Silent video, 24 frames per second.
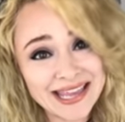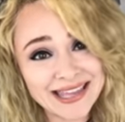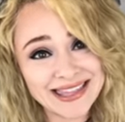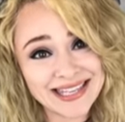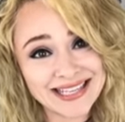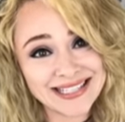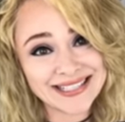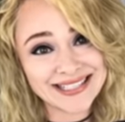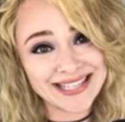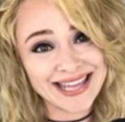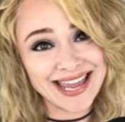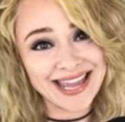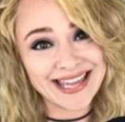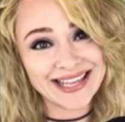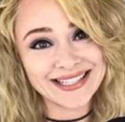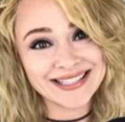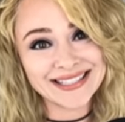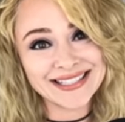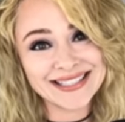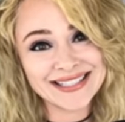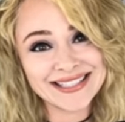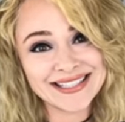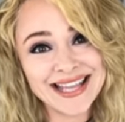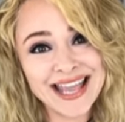these
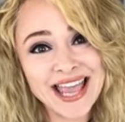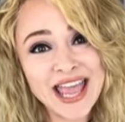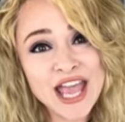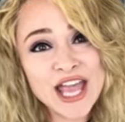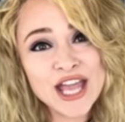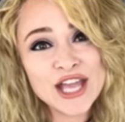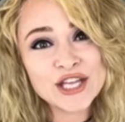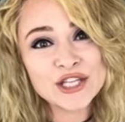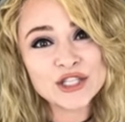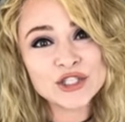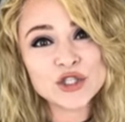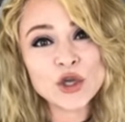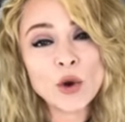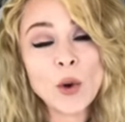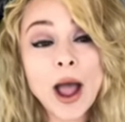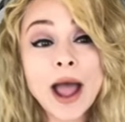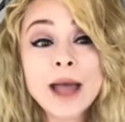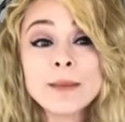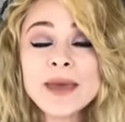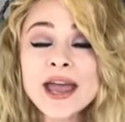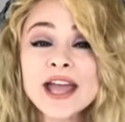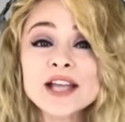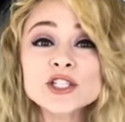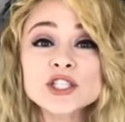cakes. So I'm
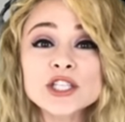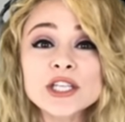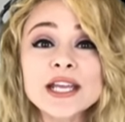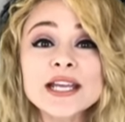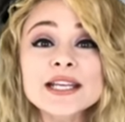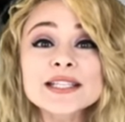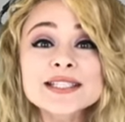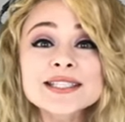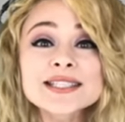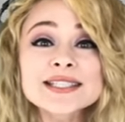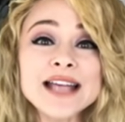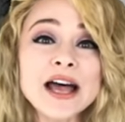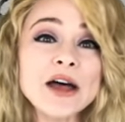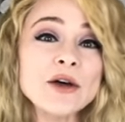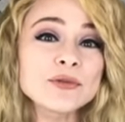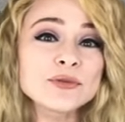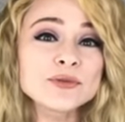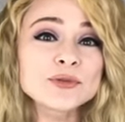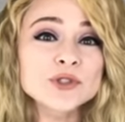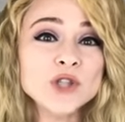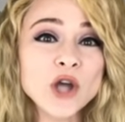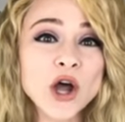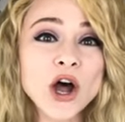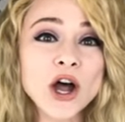actually a
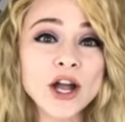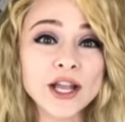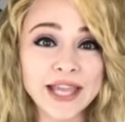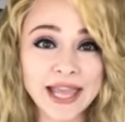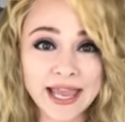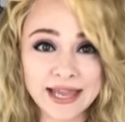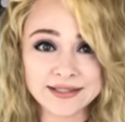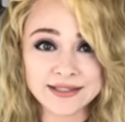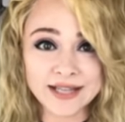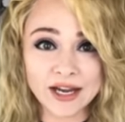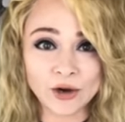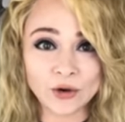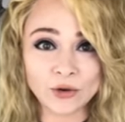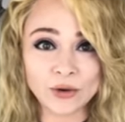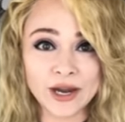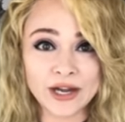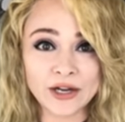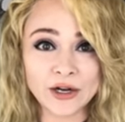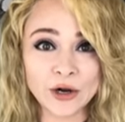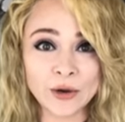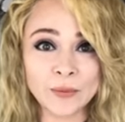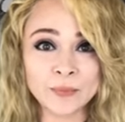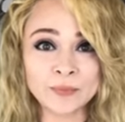self-taught cake decorator.